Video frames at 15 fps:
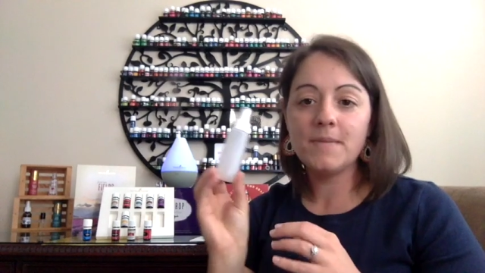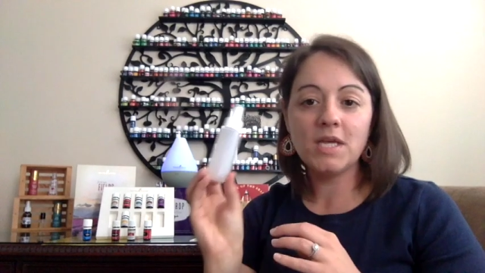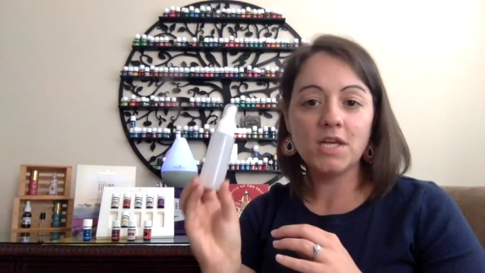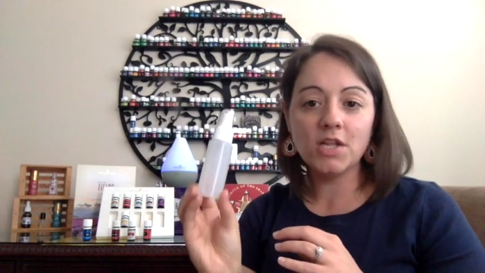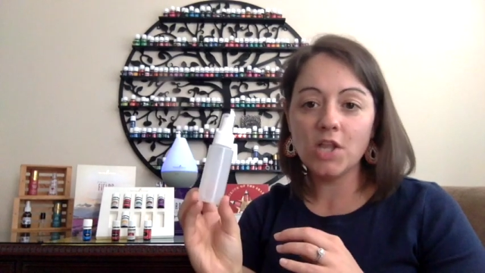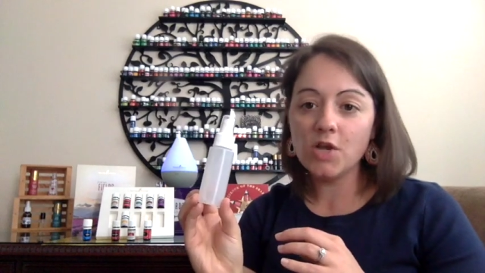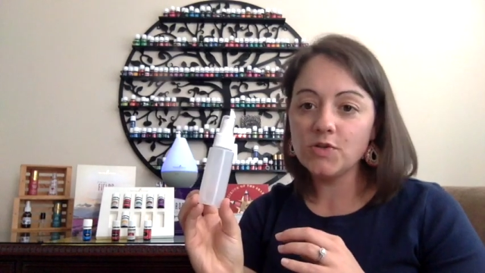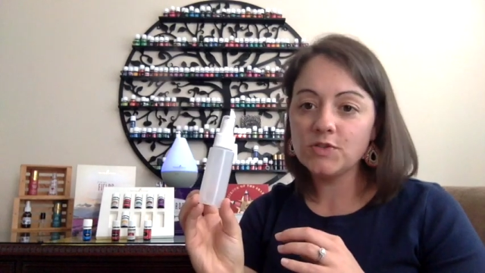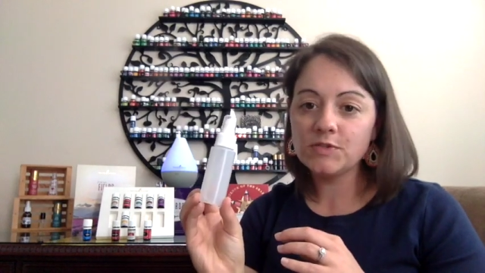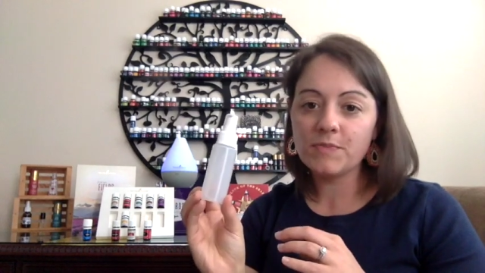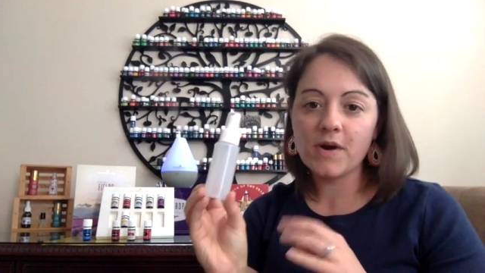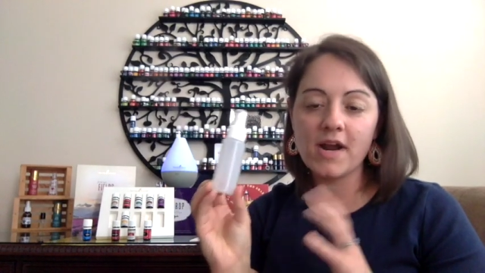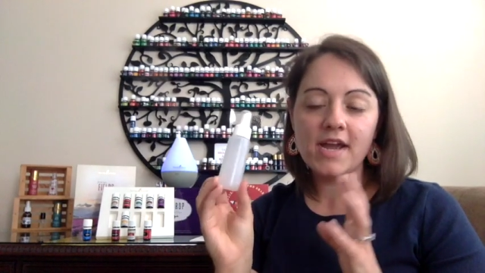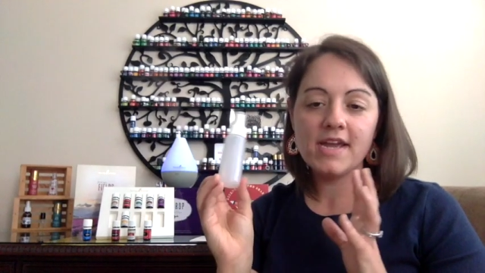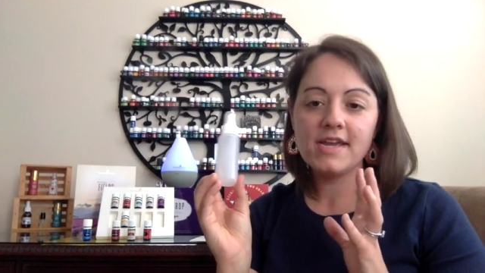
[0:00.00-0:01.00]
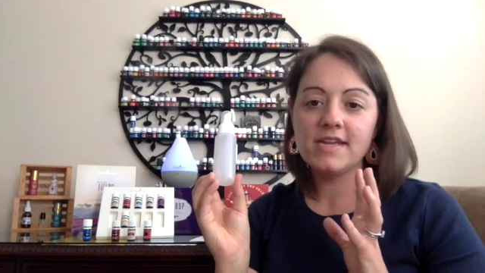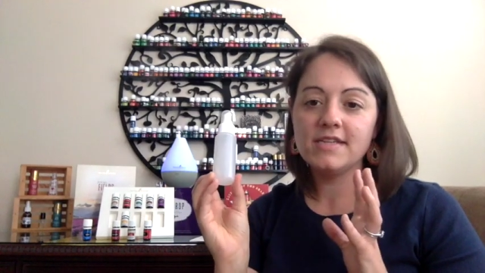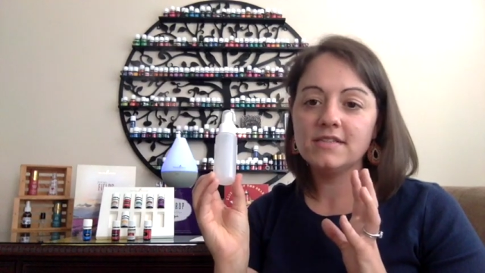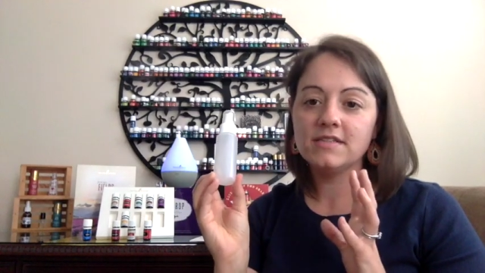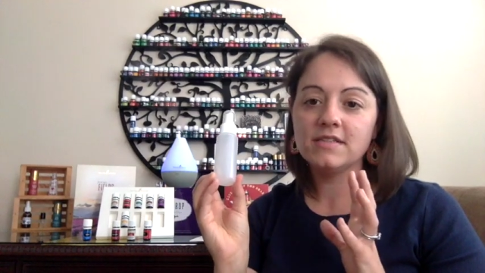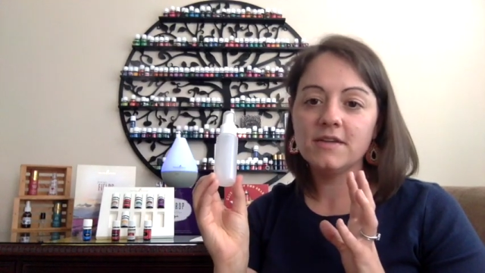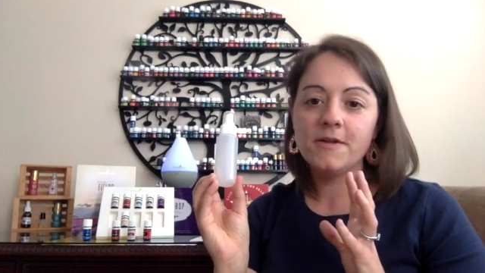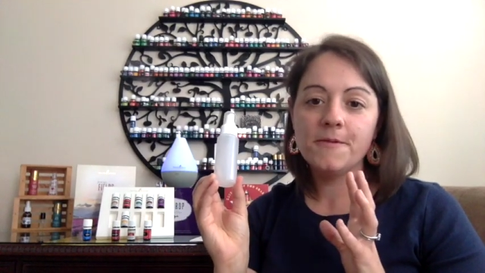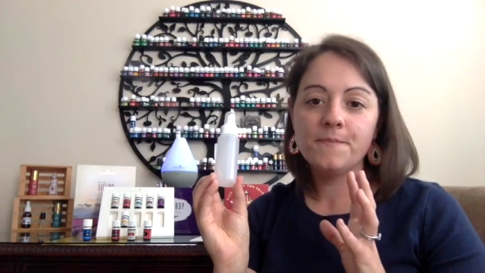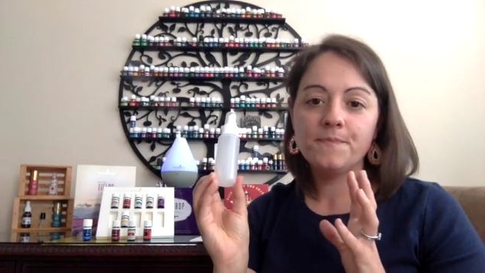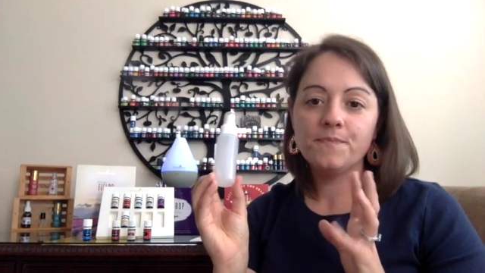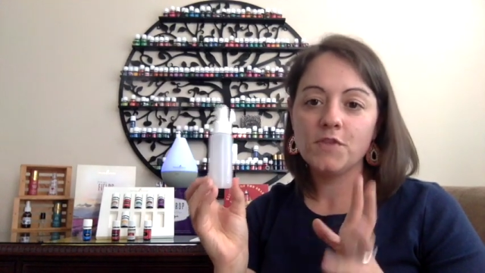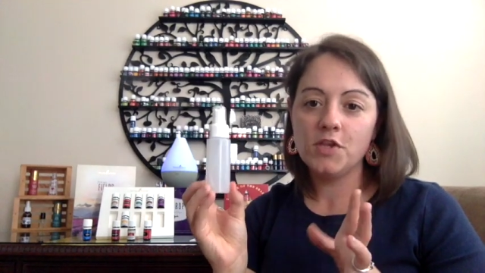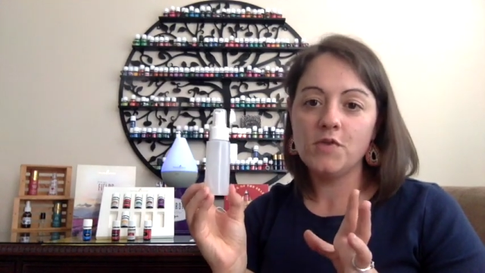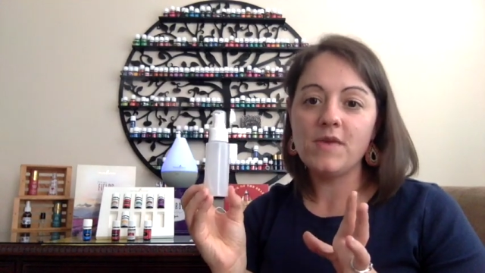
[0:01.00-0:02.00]
pillow sprays,
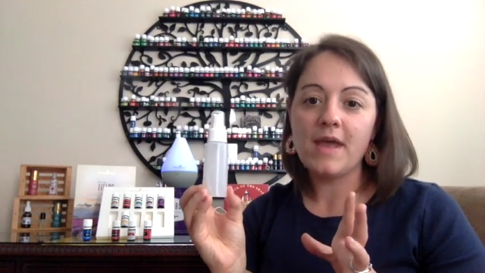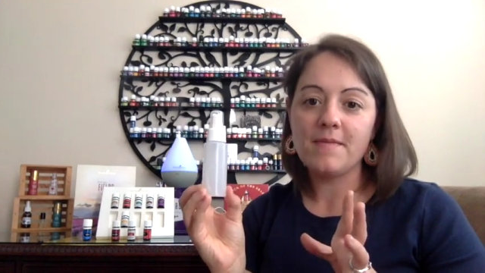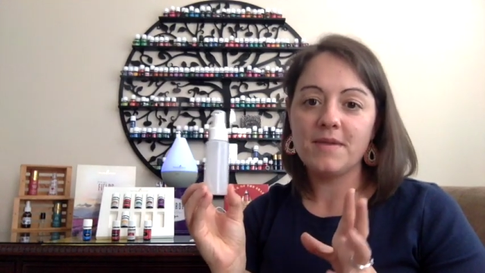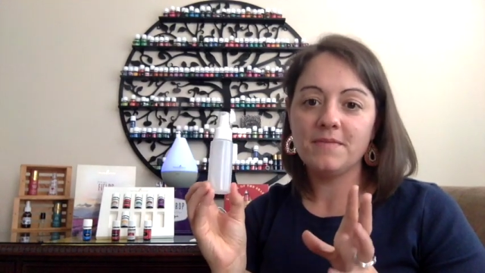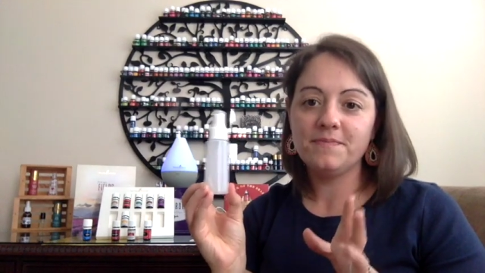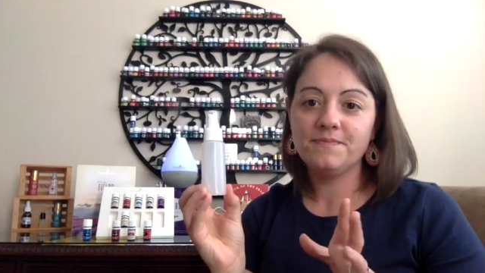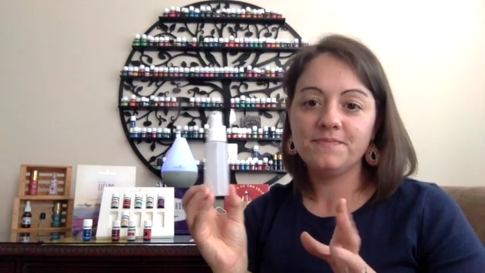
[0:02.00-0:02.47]
you name it.